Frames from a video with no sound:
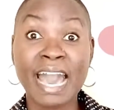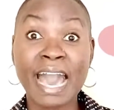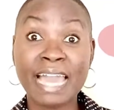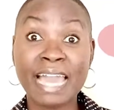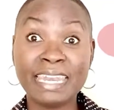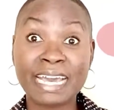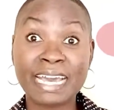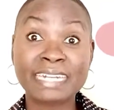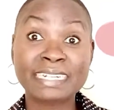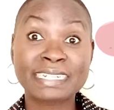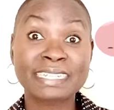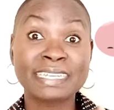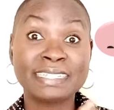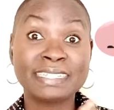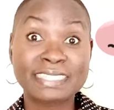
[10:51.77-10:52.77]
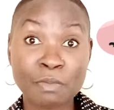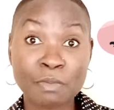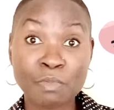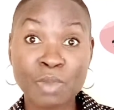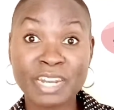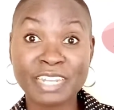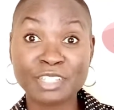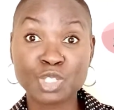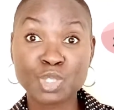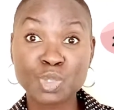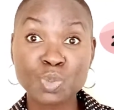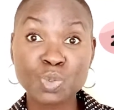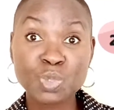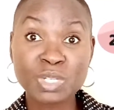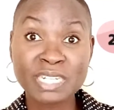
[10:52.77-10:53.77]
alert someone as
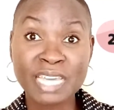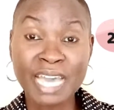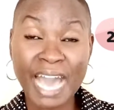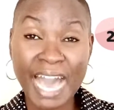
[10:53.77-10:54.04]
soon